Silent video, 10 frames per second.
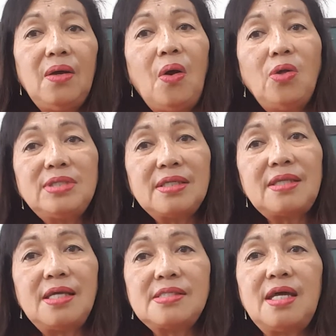all the
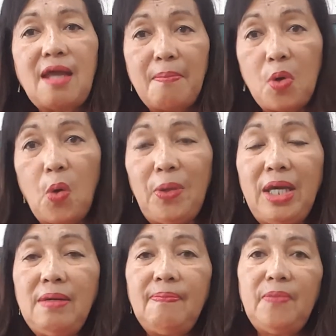things that I'm
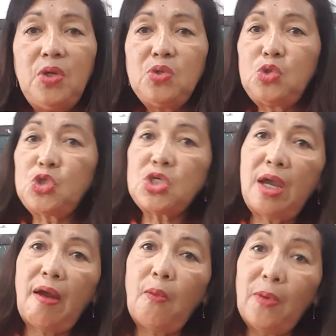going to
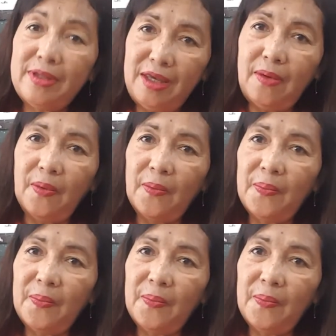share with you.